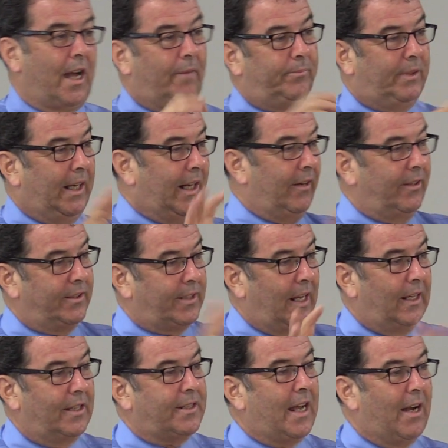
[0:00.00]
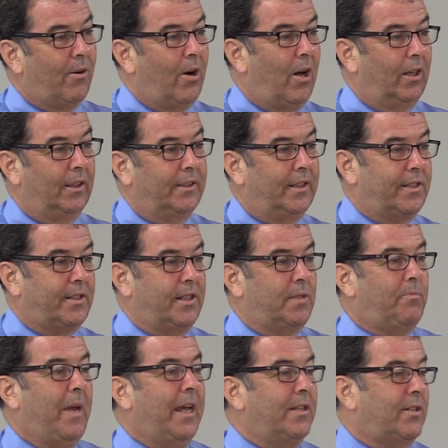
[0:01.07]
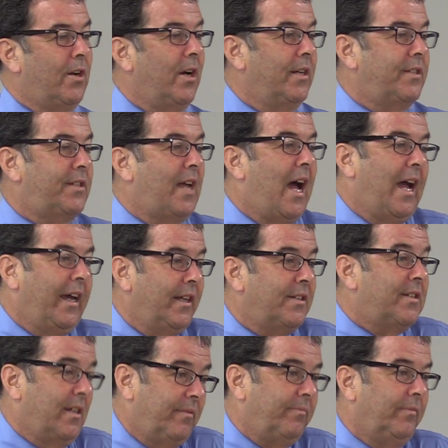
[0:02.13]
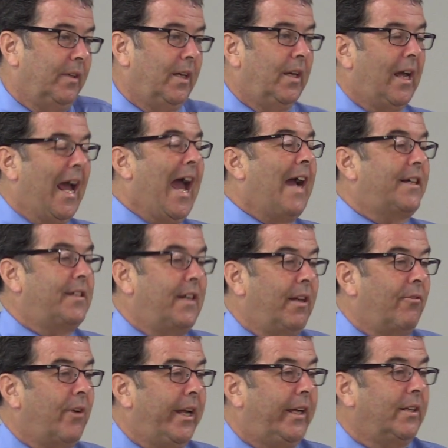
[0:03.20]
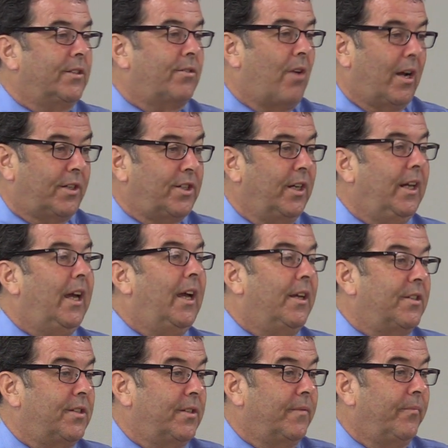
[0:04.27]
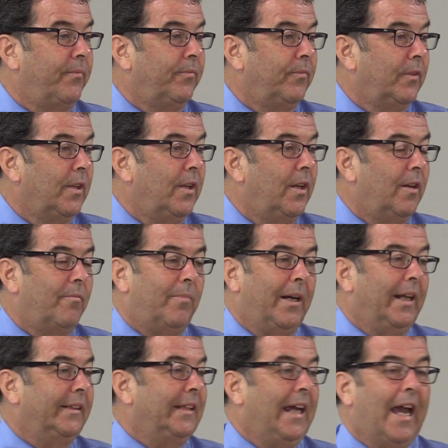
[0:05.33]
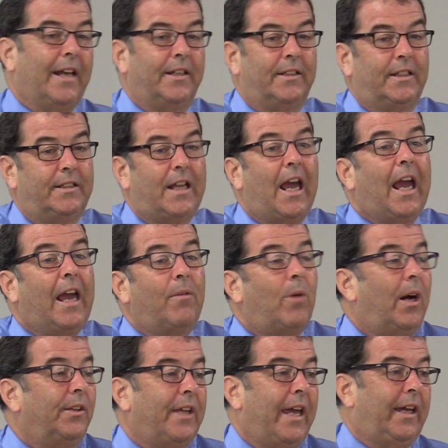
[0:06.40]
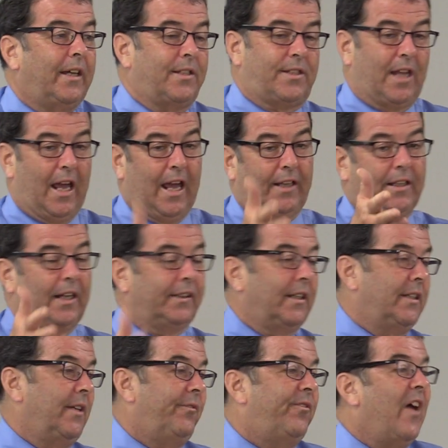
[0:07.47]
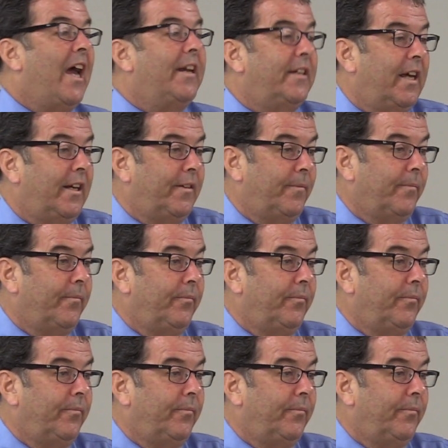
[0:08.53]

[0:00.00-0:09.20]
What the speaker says: up there and tell us how all of this is based on science and accident reconstruction is. But at the end of the day, while they can say that the defendant